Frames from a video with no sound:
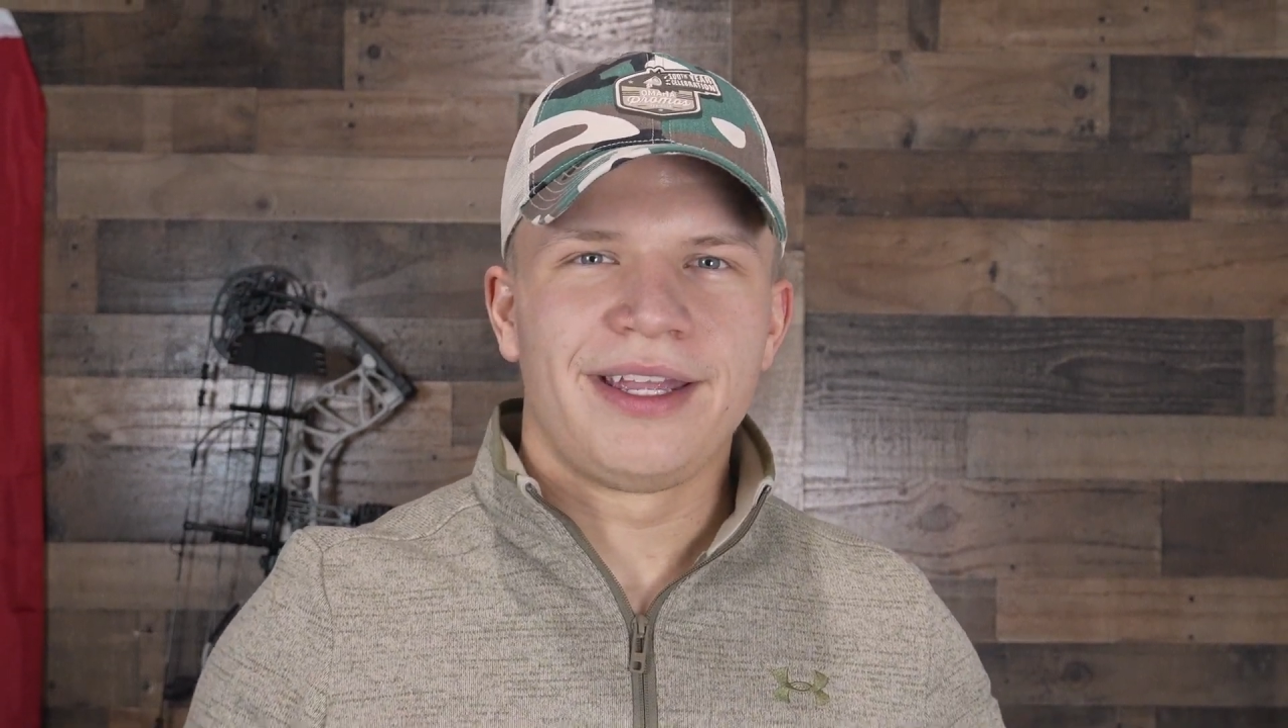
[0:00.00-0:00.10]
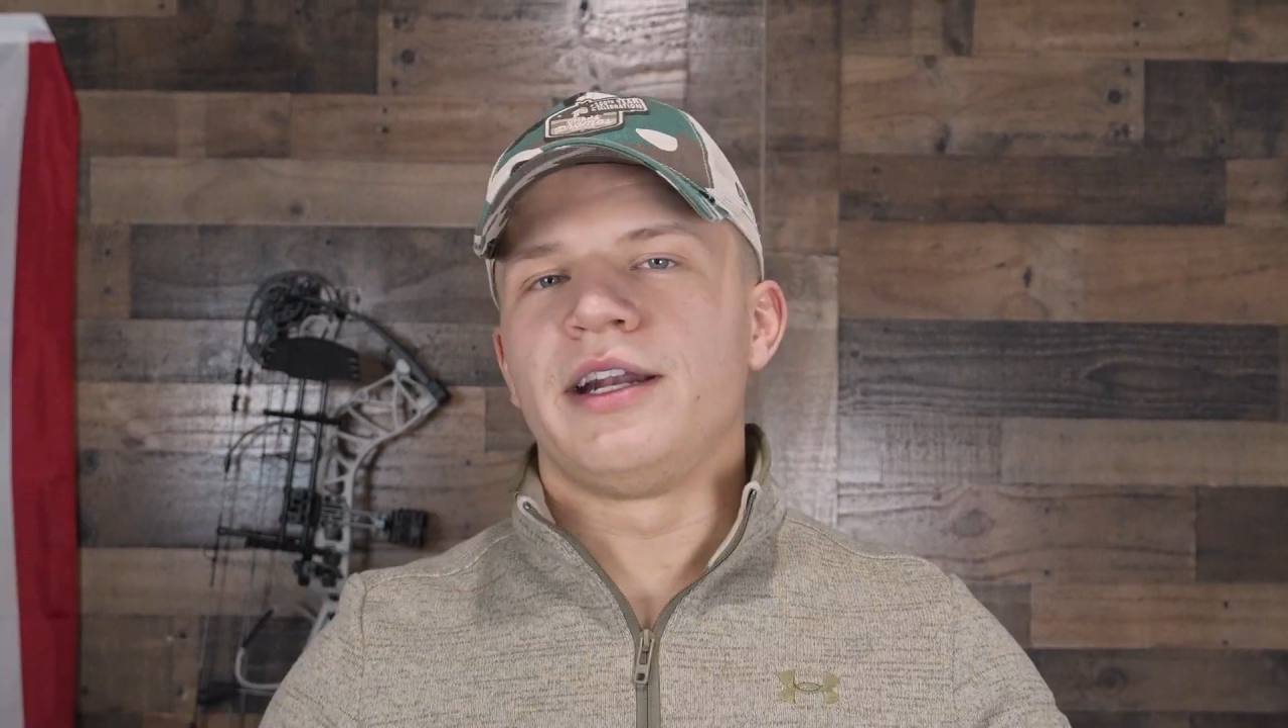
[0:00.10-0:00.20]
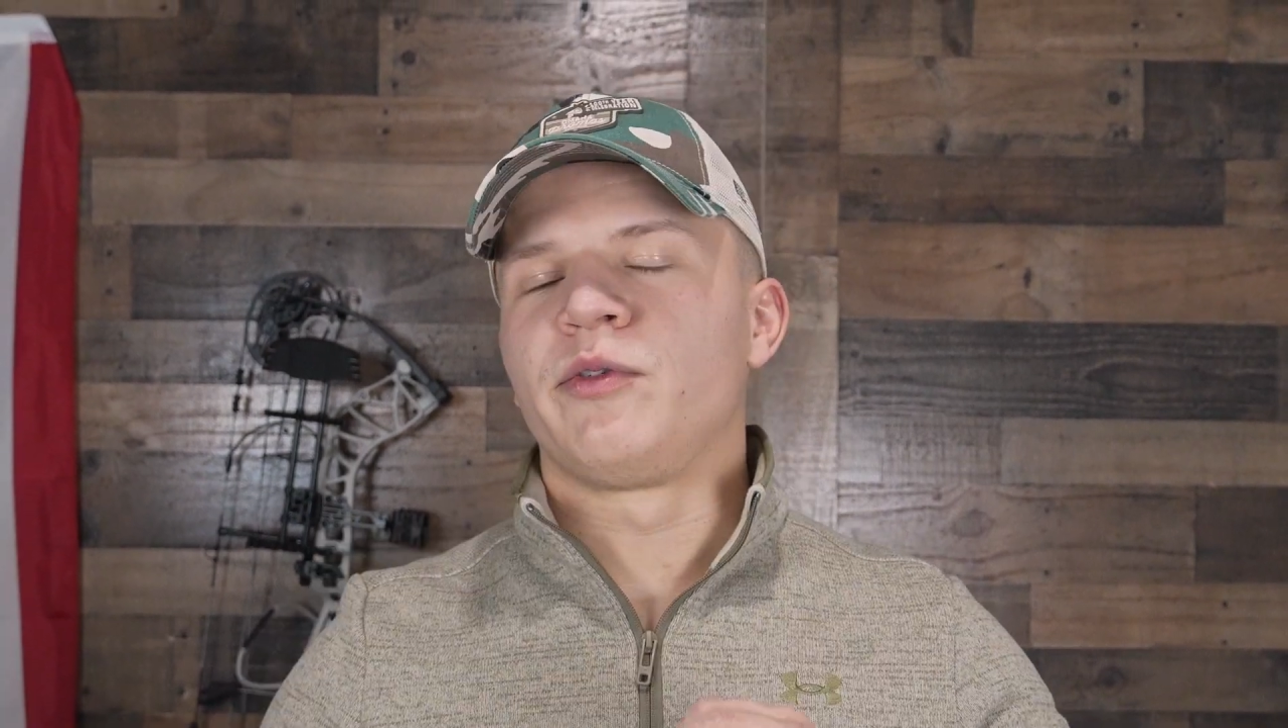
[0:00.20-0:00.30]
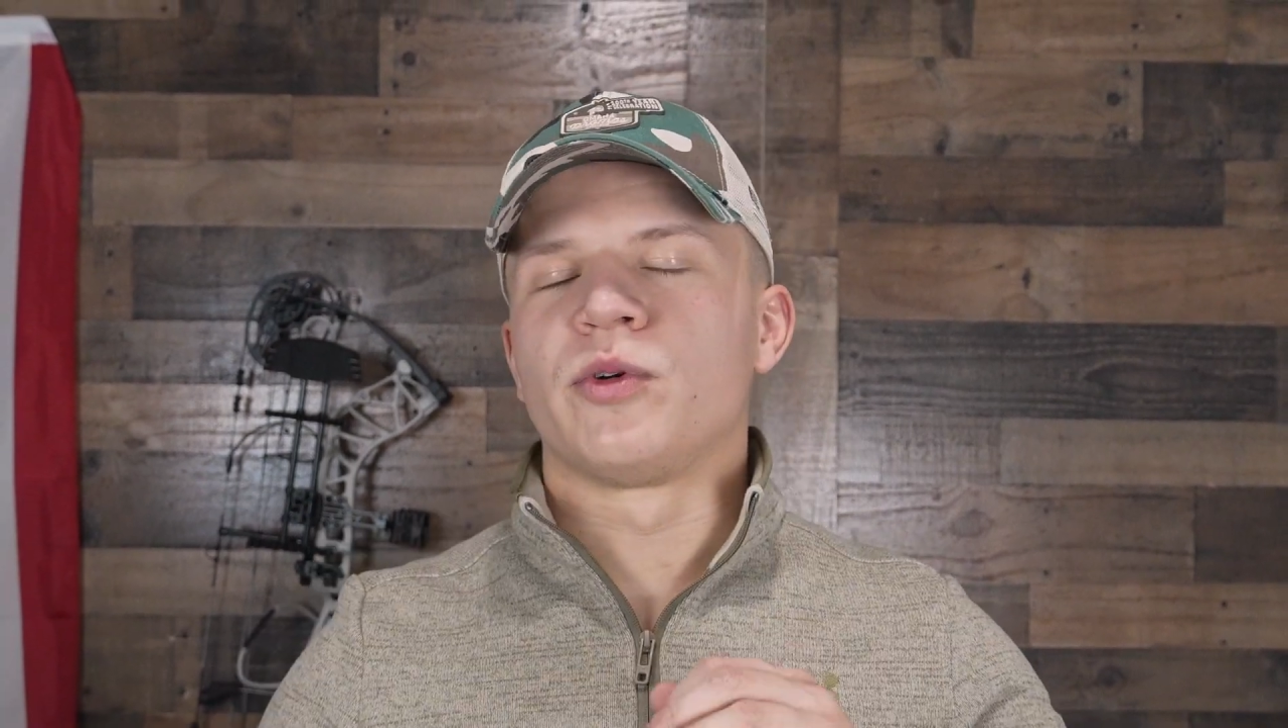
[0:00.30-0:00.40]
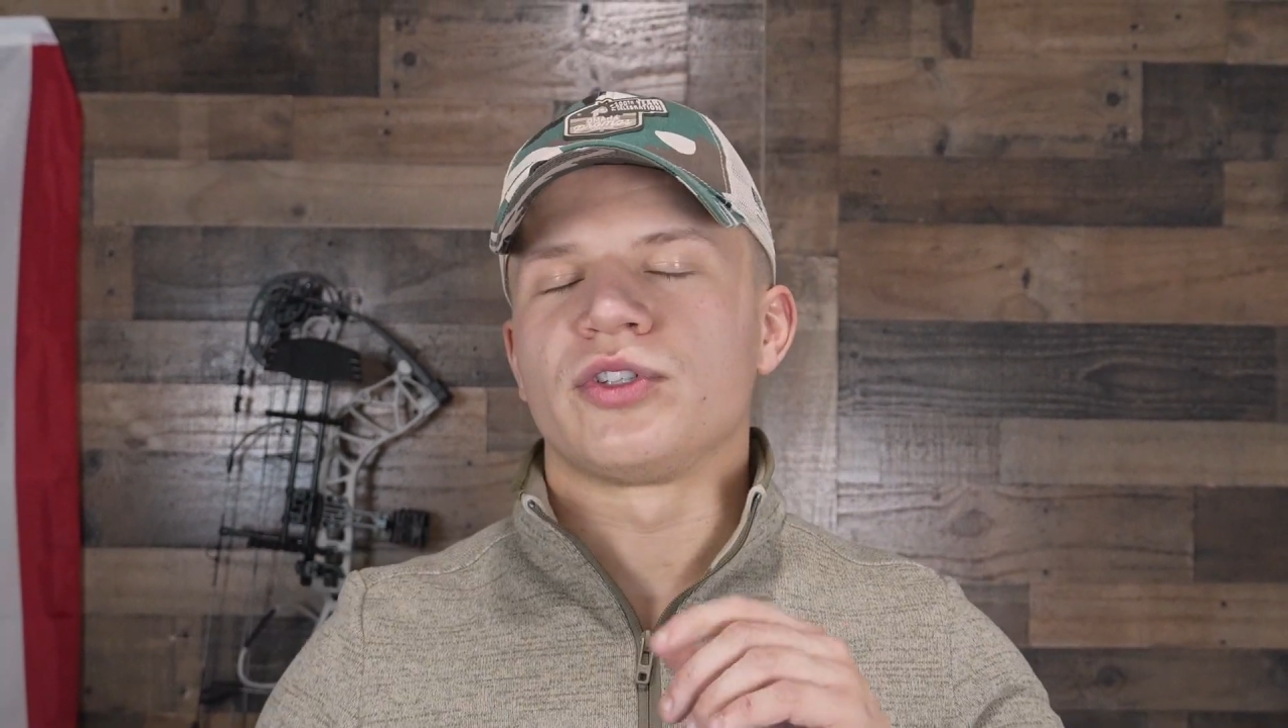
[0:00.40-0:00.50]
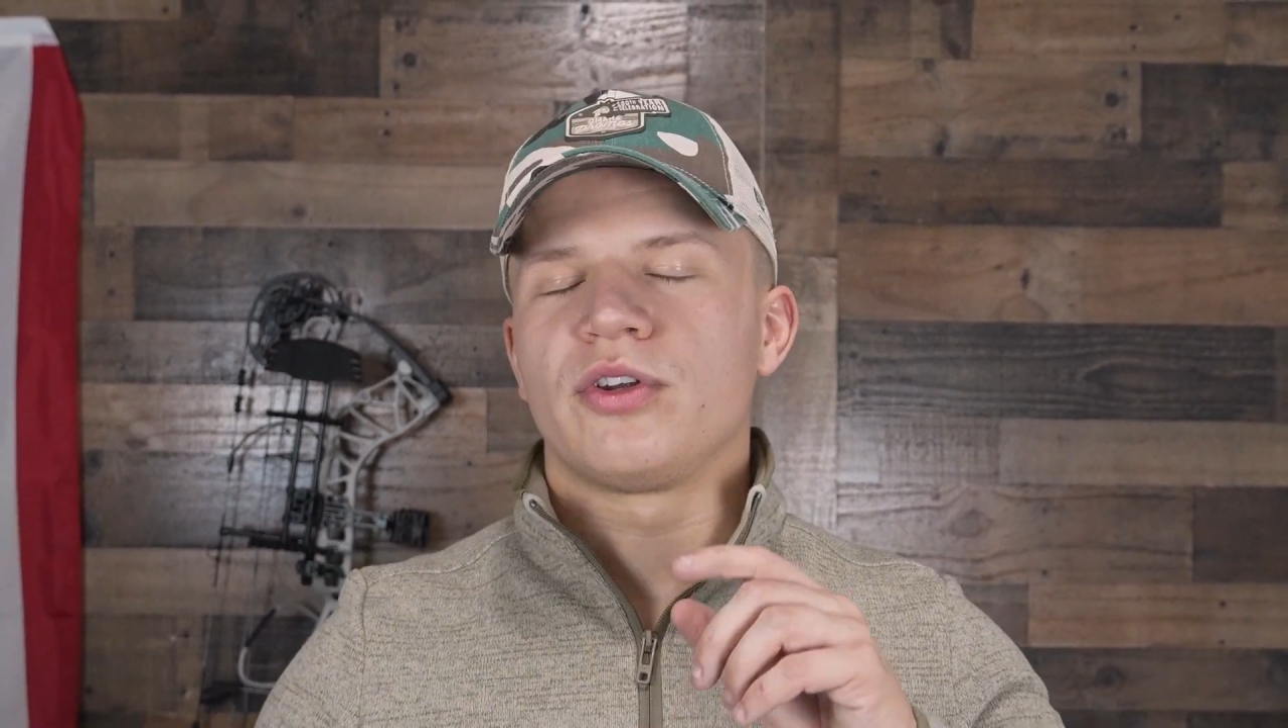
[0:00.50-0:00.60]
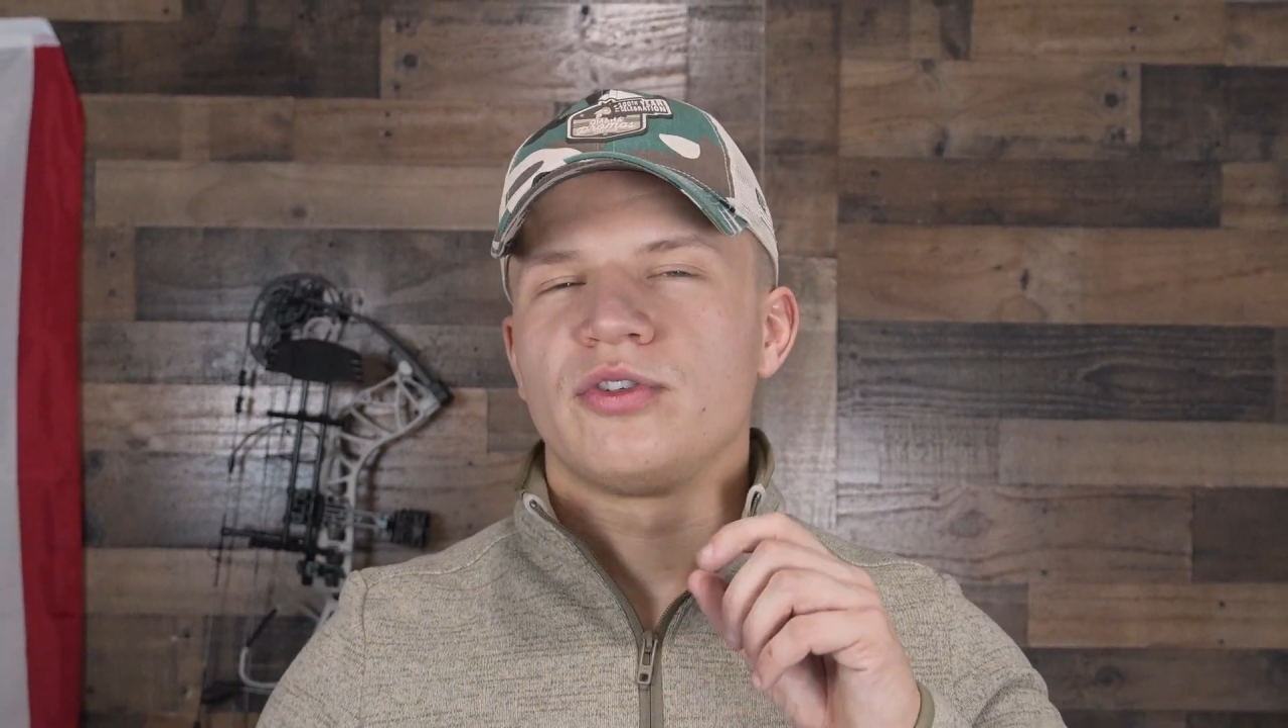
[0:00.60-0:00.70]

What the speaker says: And of course,